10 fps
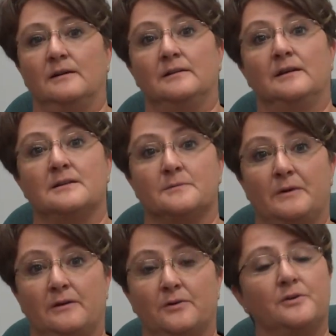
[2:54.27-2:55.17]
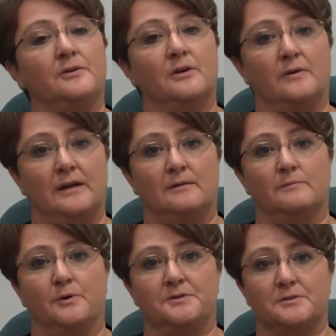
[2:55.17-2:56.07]
And then as a pet owner, you can go ahead
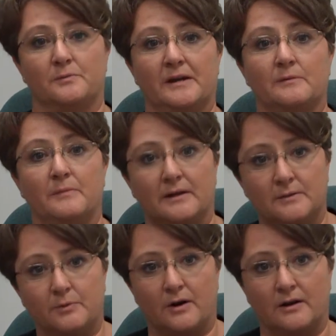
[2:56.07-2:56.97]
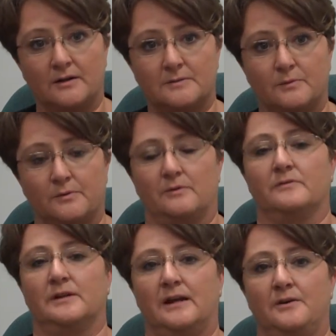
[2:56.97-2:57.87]
and purchase recommended products, both
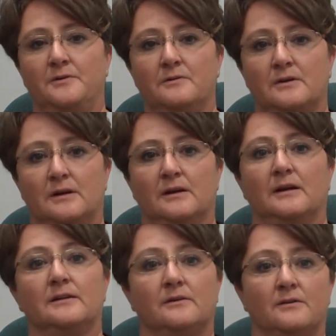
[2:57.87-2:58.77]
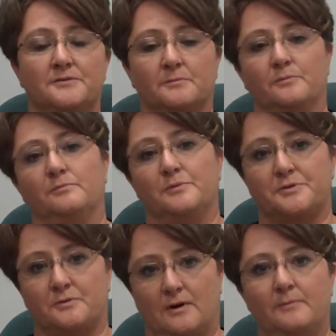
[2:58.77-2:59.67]
over the counter, and then also
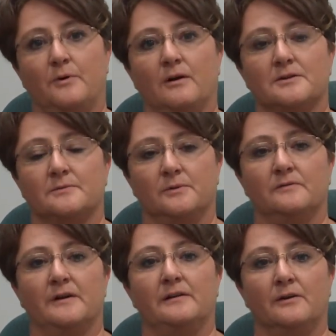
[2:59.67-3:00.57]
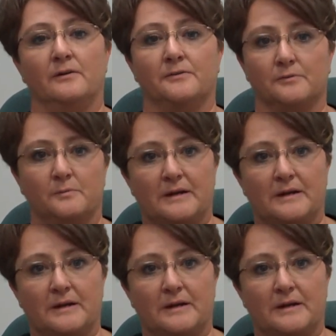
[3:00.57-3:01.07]
prescribe products from your veterinarian through